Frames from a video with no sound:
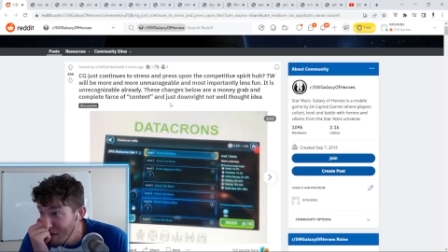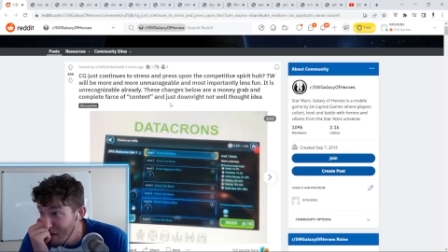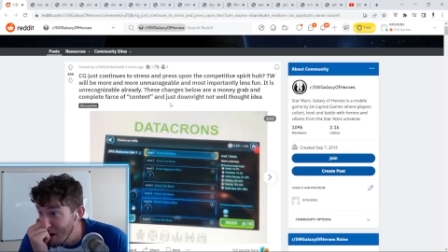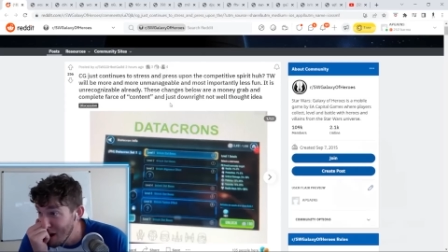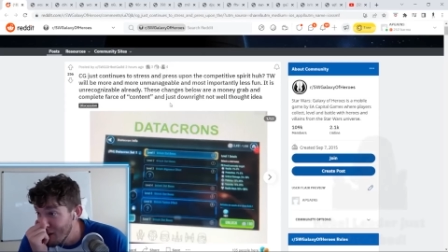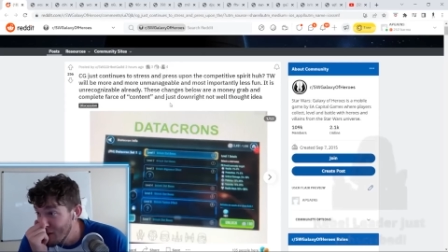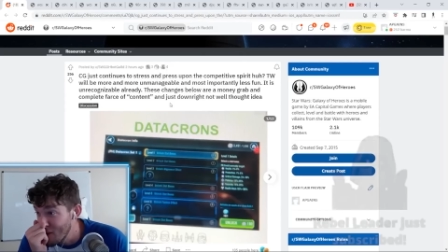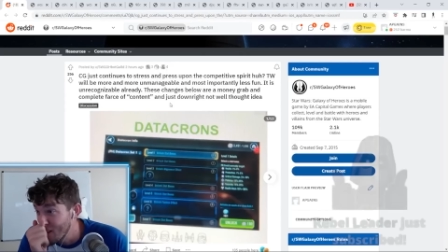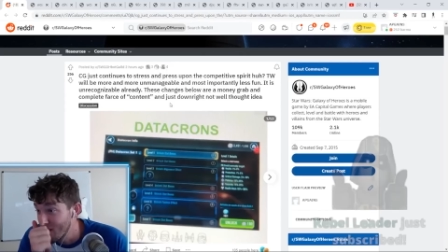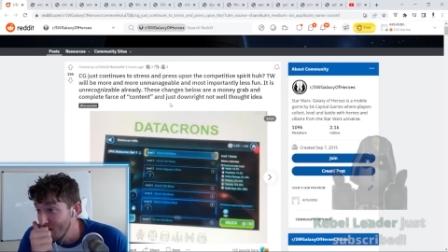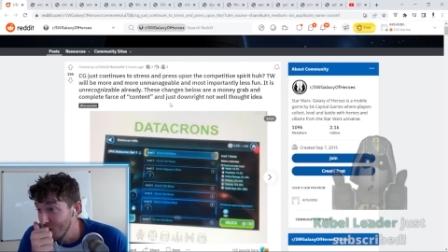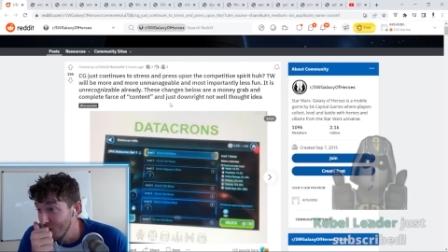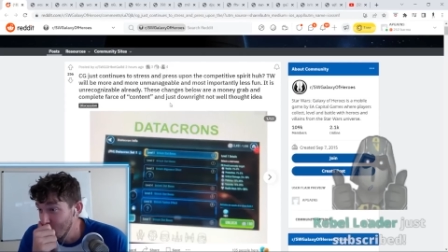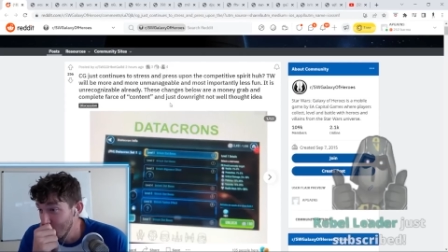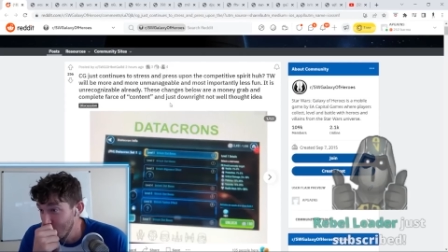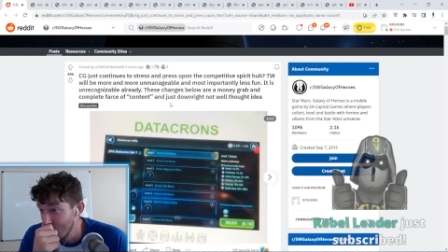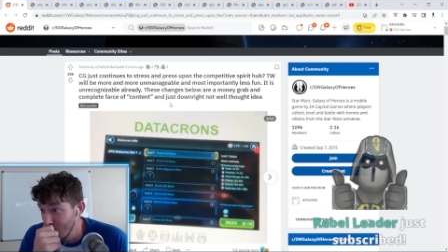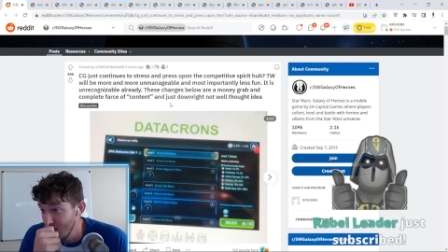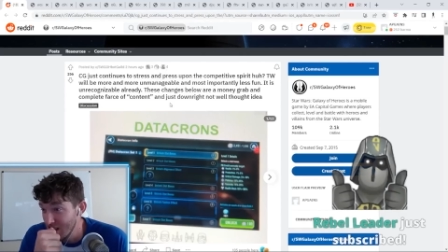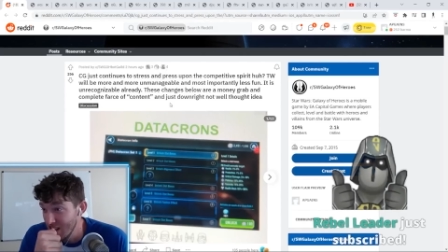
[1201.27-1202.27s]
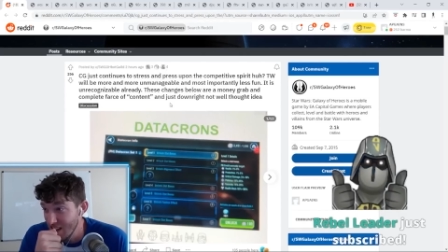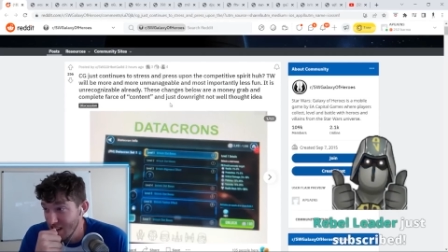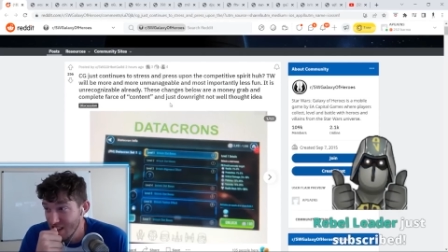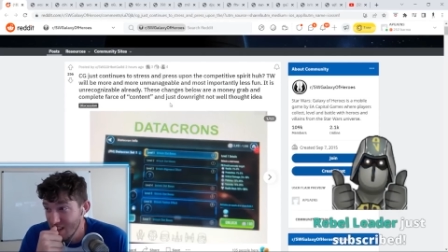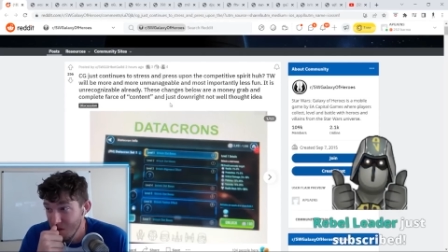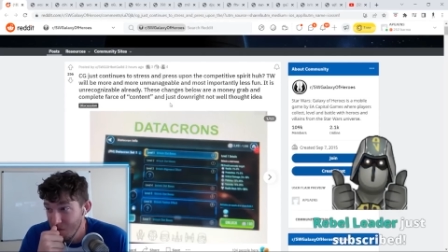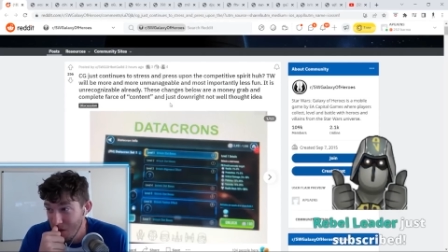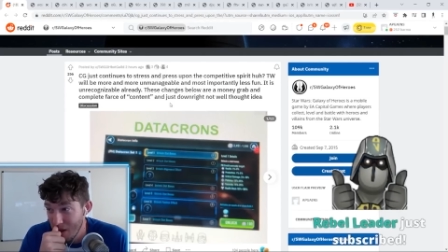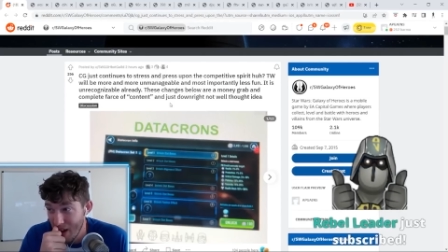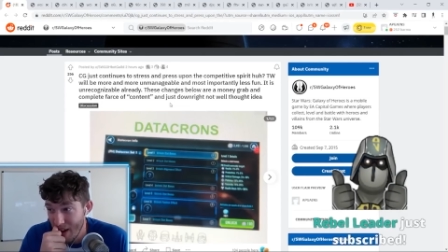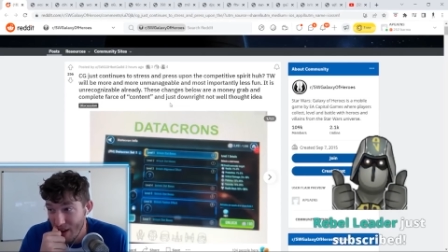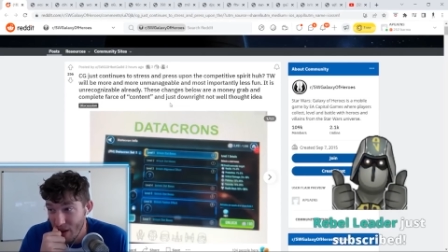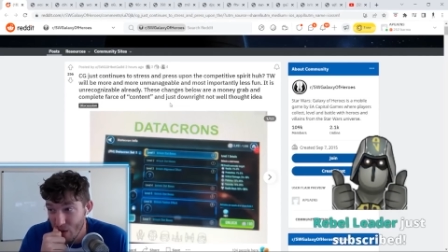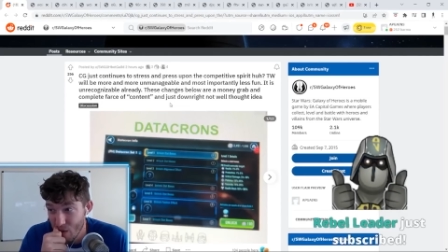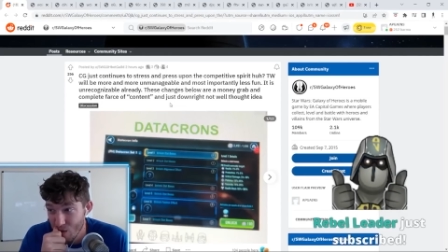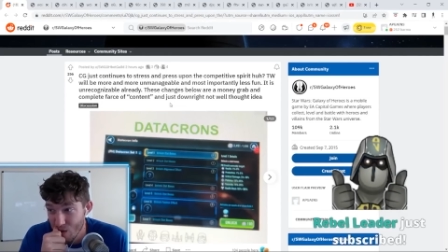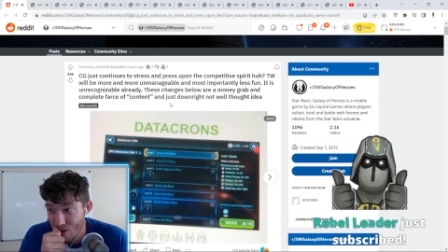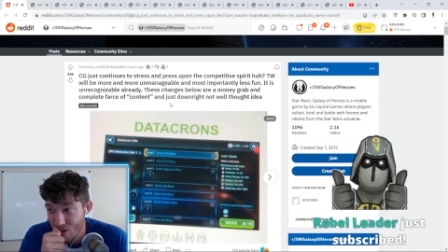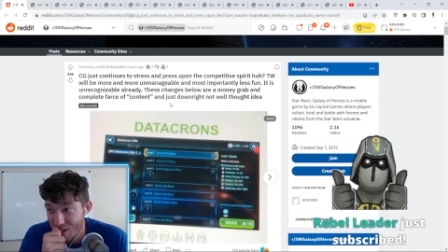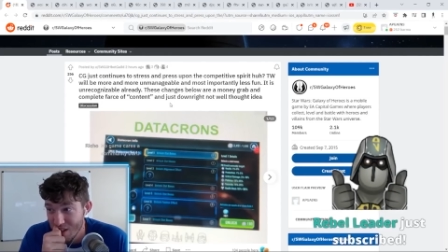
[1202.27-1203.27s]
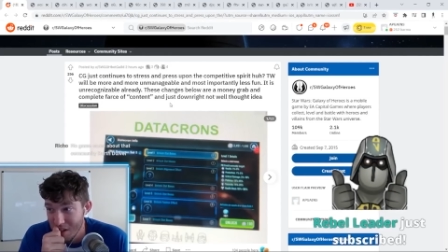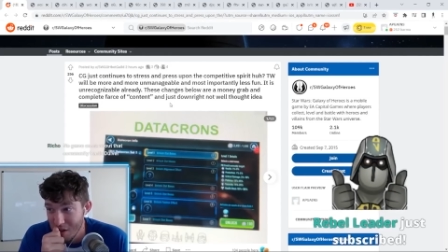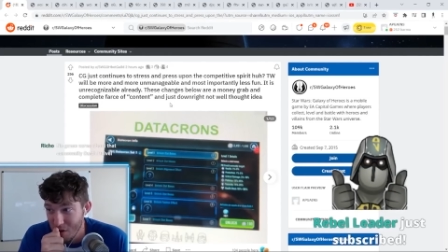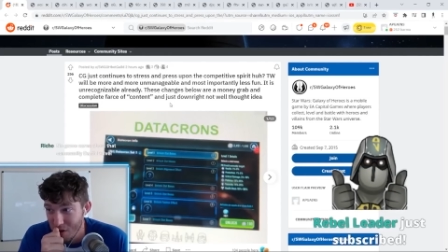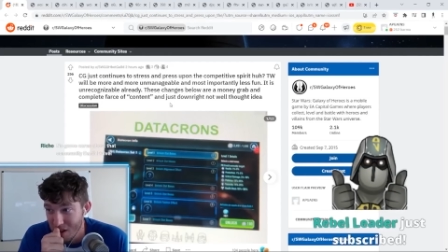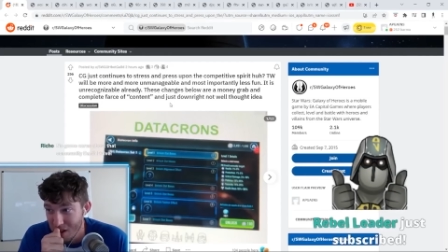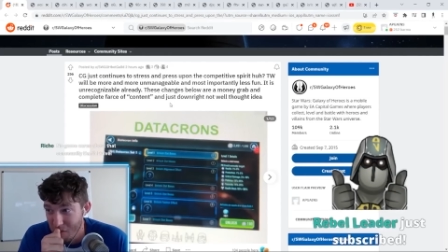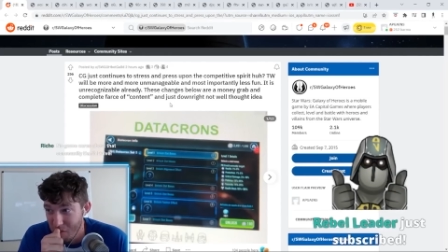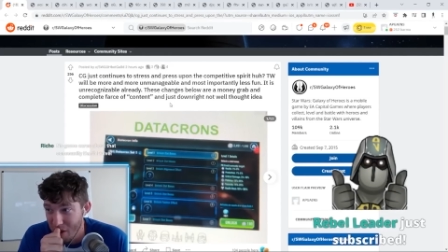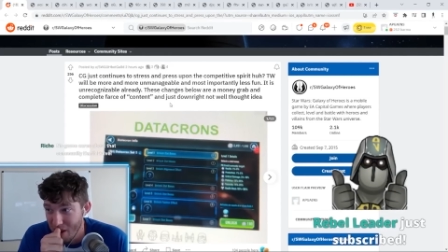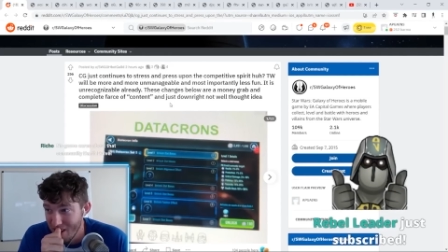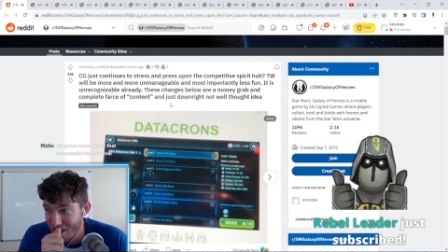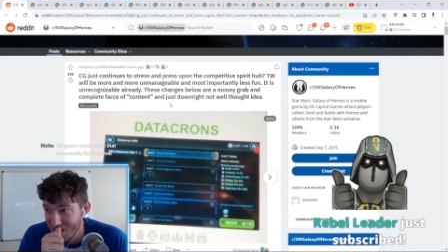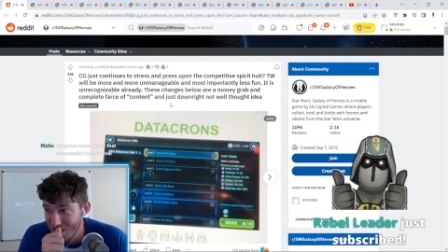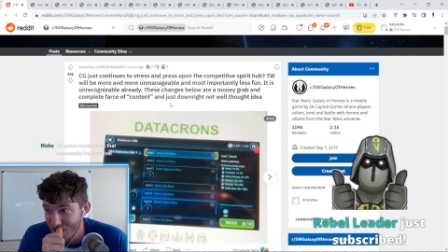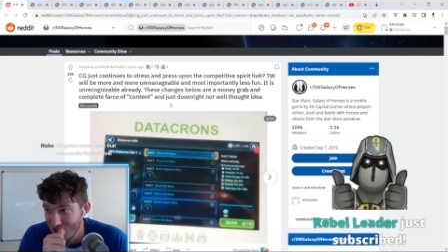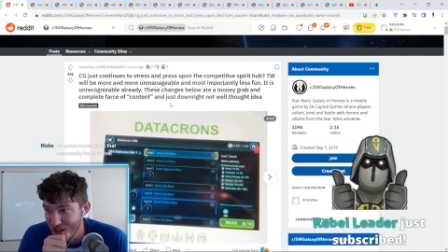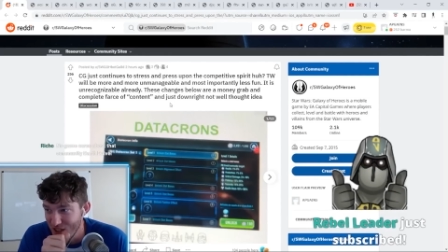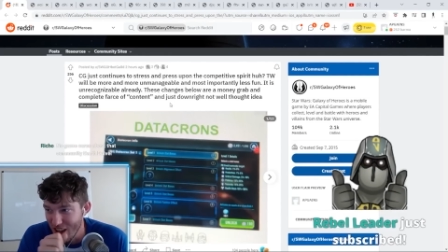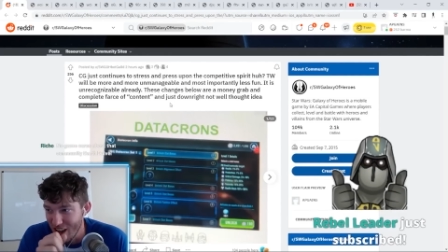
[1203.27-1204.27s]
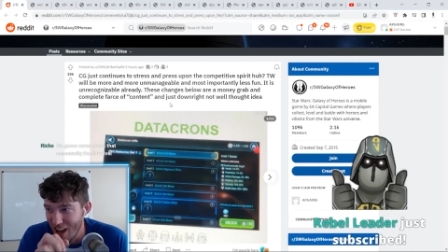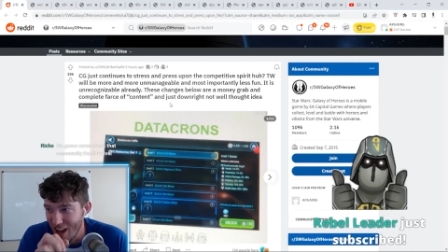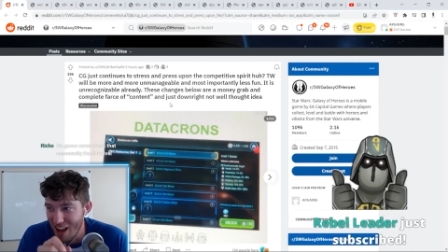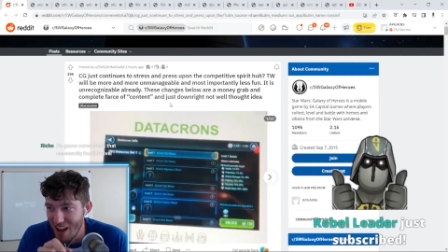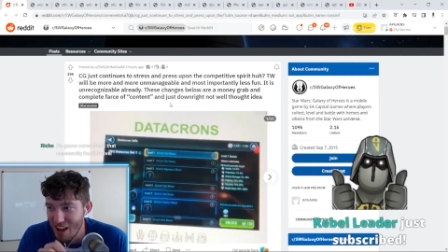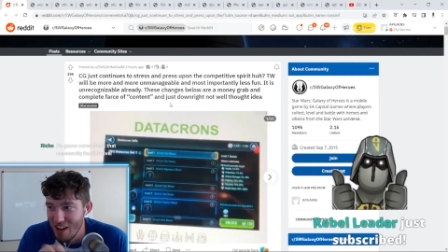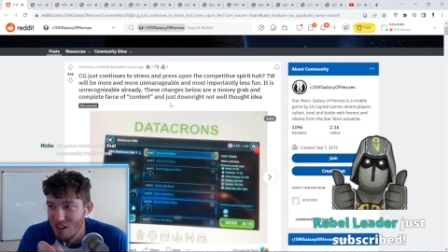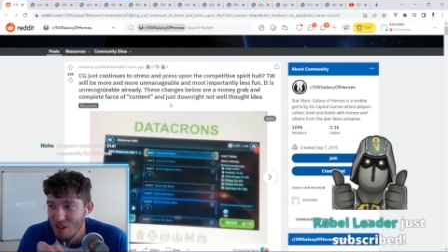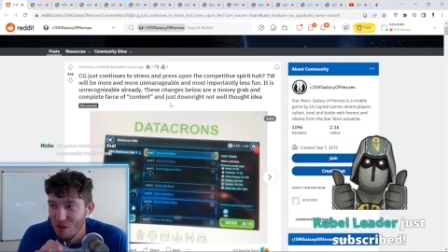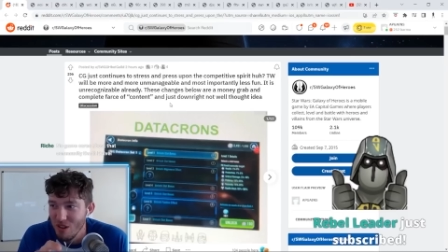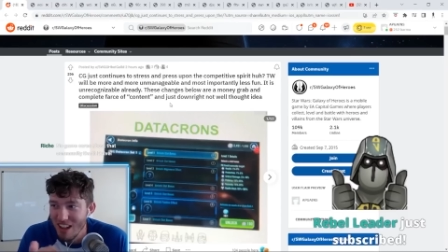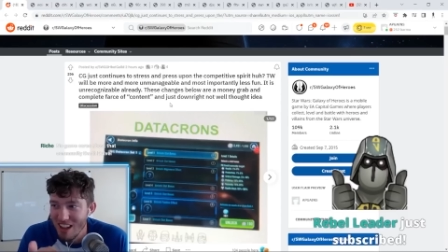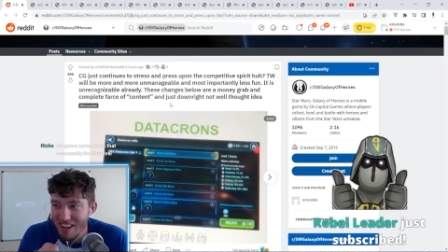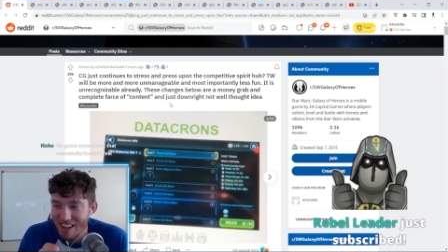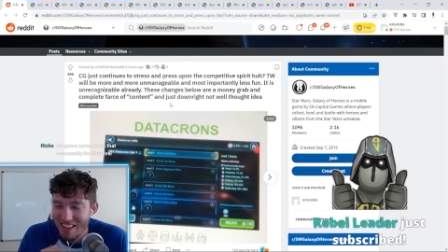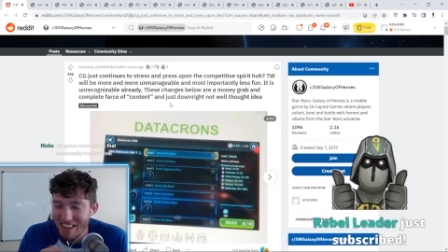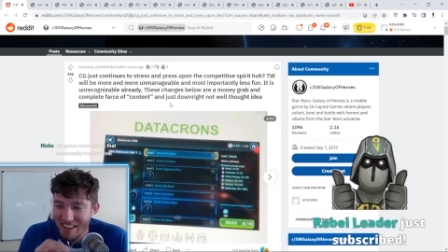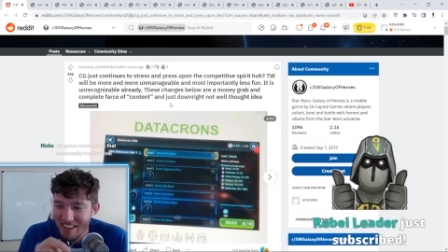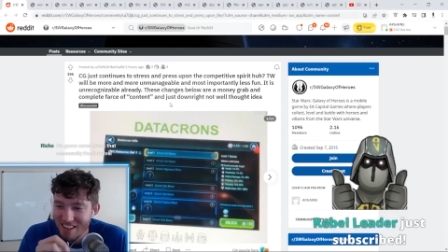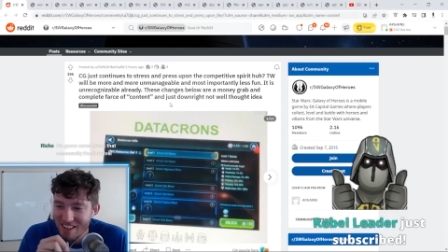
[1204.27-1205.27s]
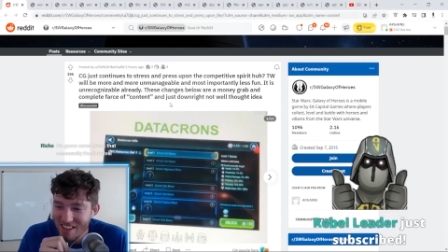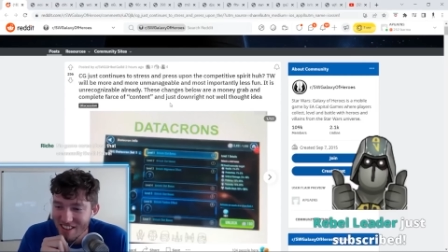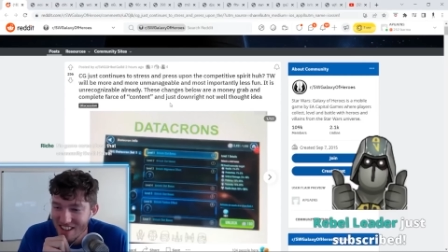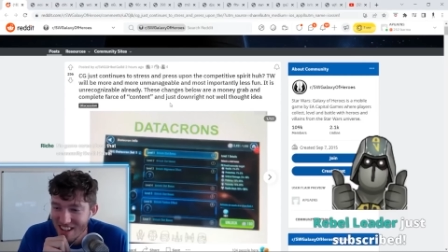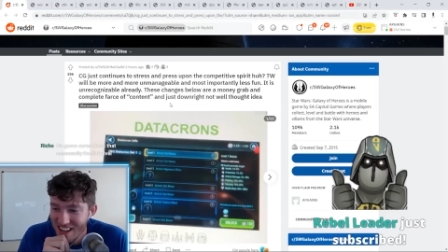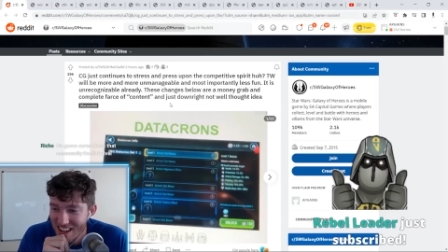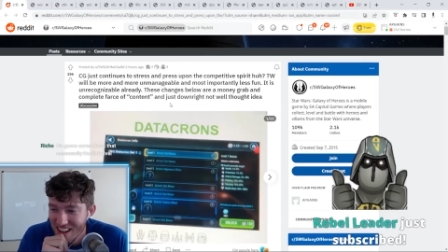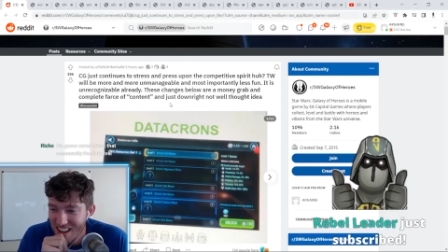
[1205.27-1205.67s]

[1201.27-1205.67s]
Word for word: I thought this was just like some guy who was secretly pissed. He's like, I don't like this.